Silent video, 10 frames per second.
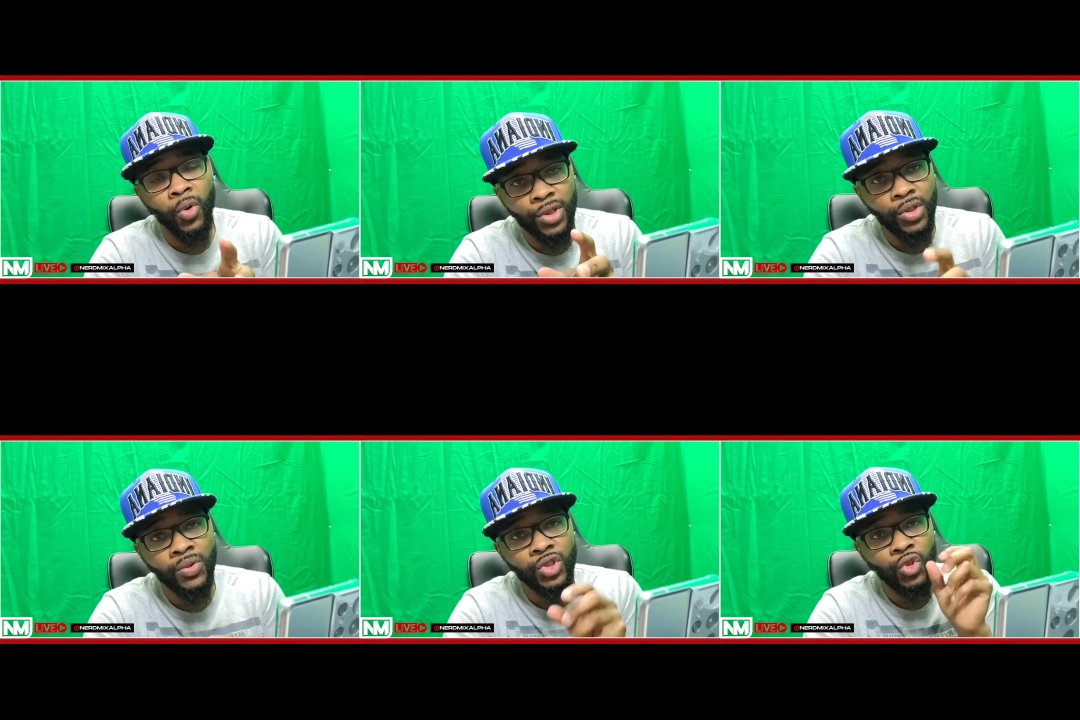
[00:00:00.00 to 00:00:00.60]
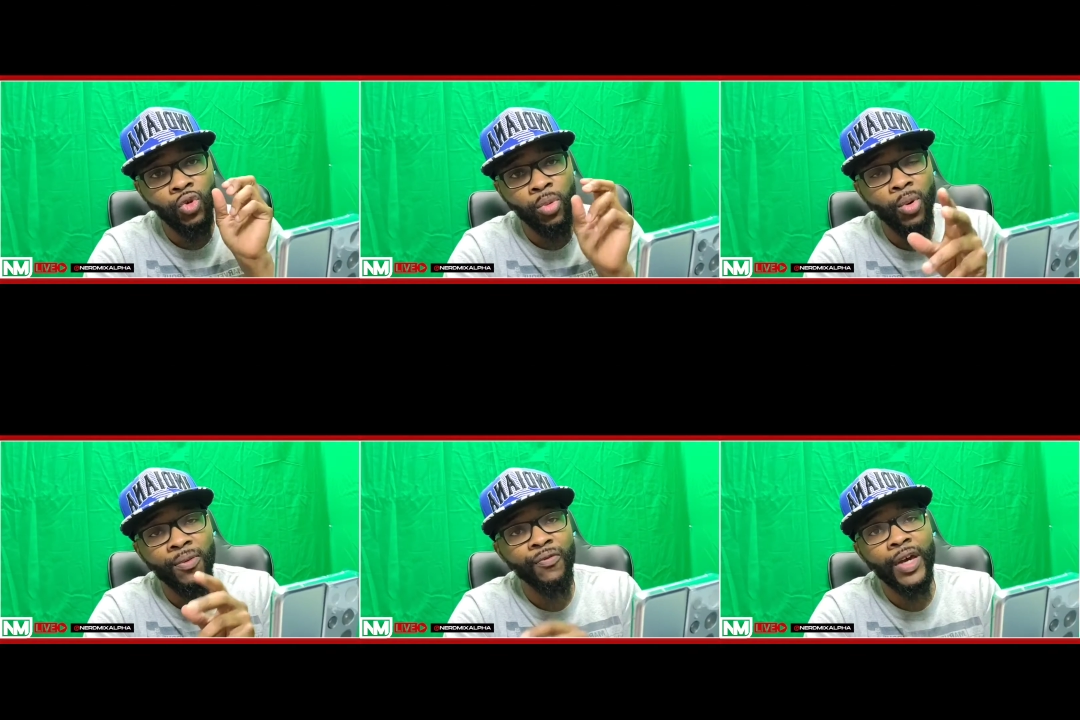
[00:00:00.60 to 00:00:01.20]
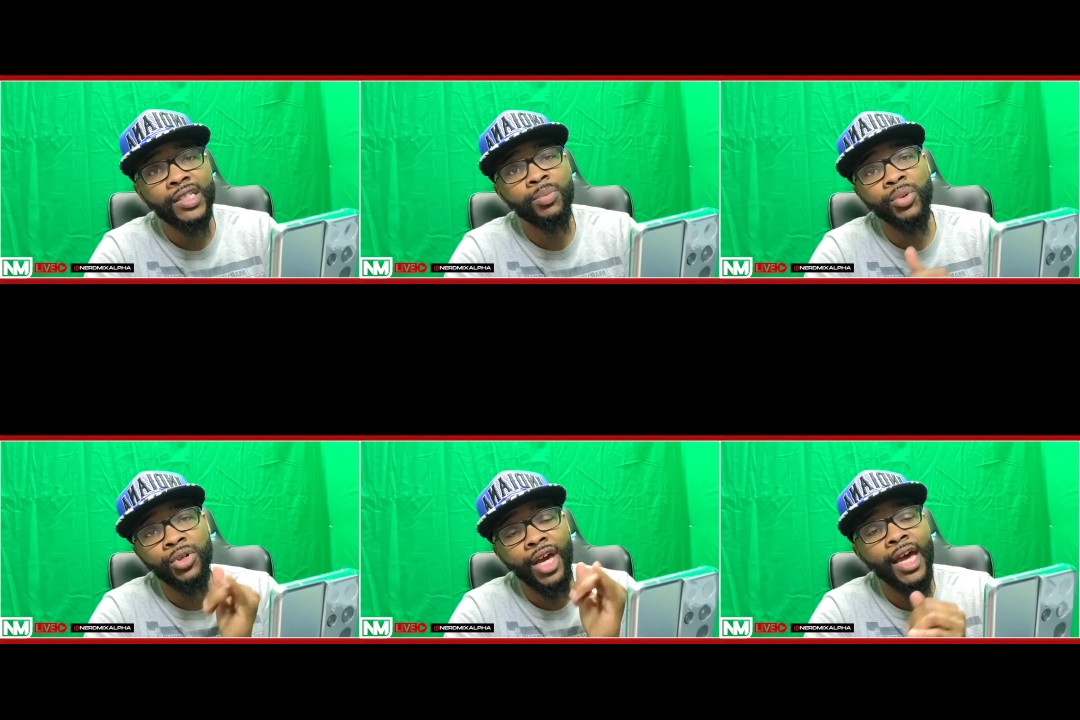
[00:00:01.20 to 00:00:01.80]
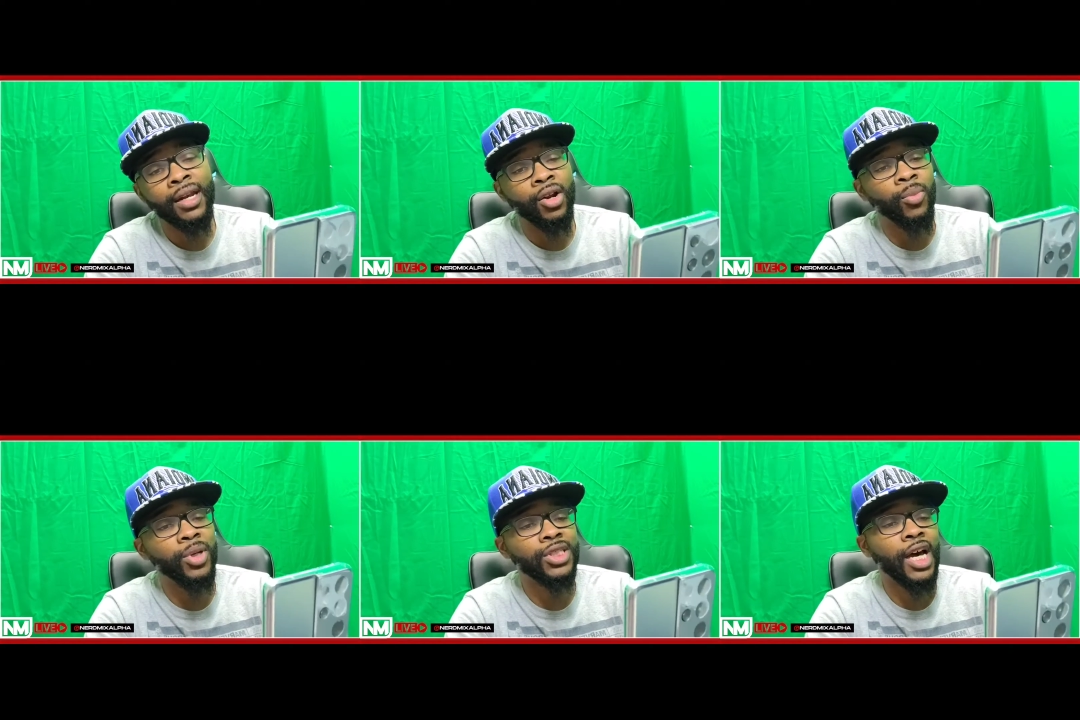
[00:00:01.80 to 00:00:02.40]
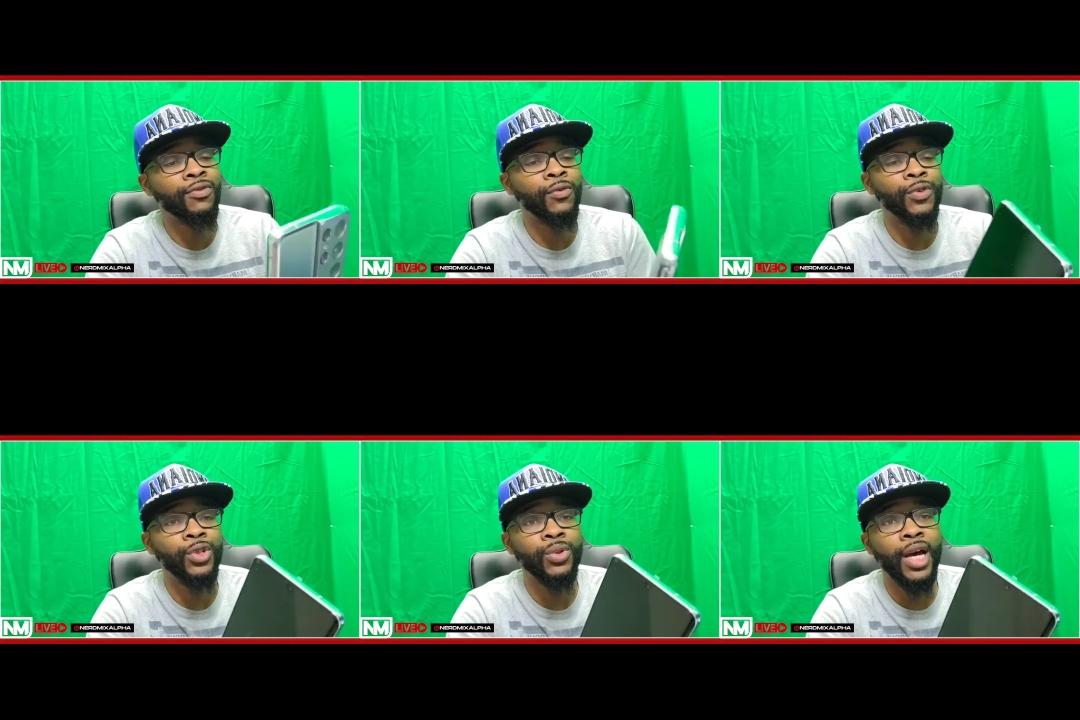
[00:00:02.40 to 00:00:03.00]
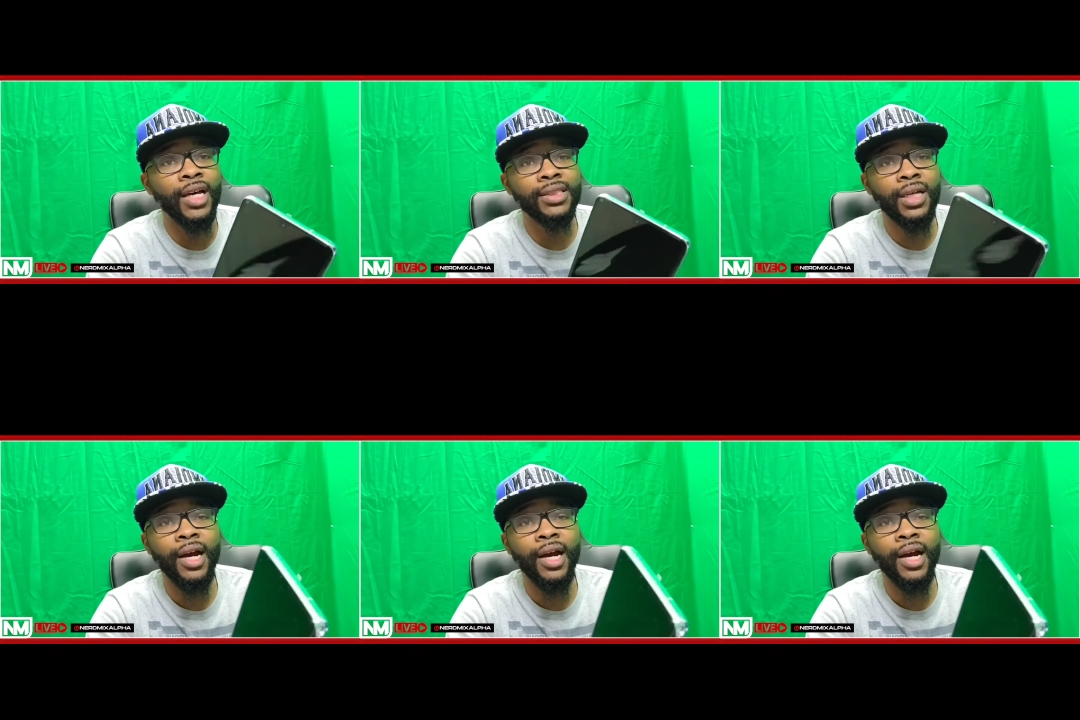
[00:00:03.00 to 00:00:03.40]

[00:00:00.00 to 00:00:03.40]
on YouTube, on Facebook at NerdMixAlpha for you guys,